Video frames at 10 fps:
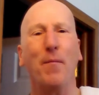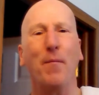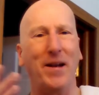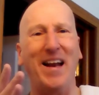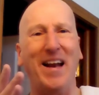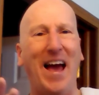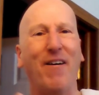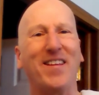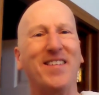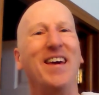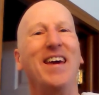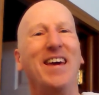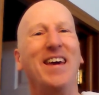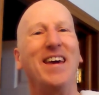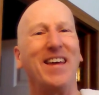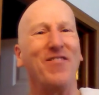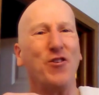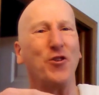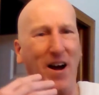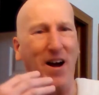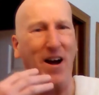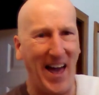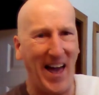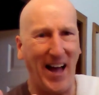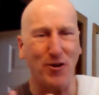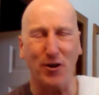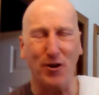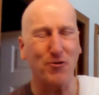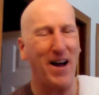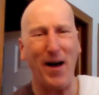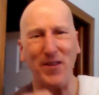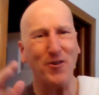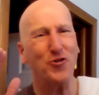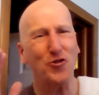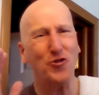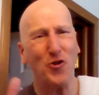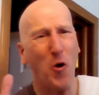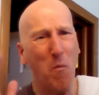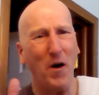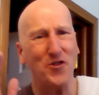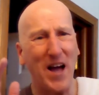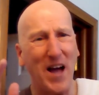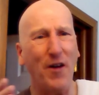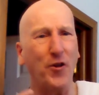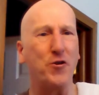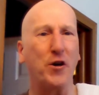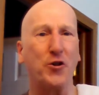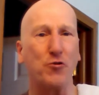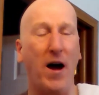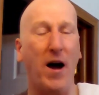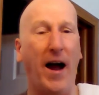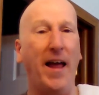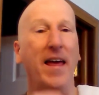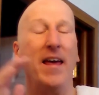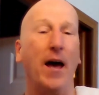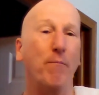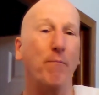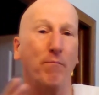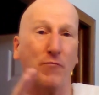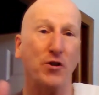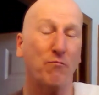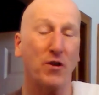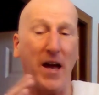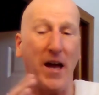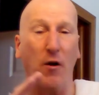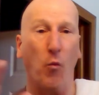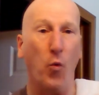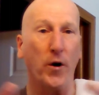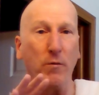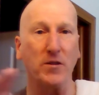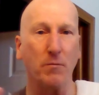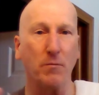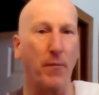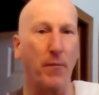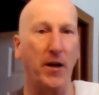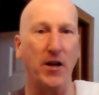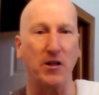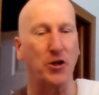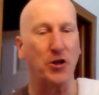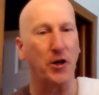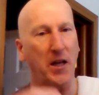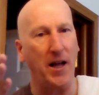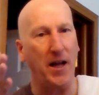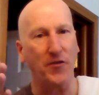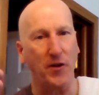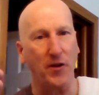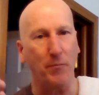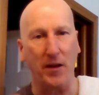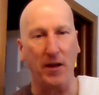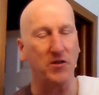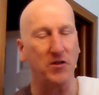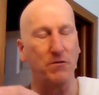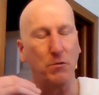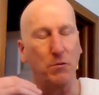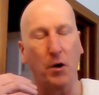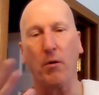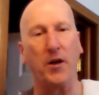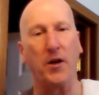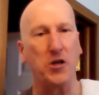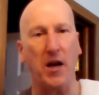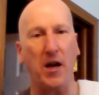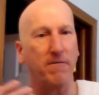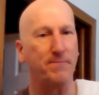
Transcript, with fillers: But anyhow, you could try that, you could try, I mean, there's so much out there you can try, and just kind of working with some combinations, you're going to hit on something that just gives you a great shave.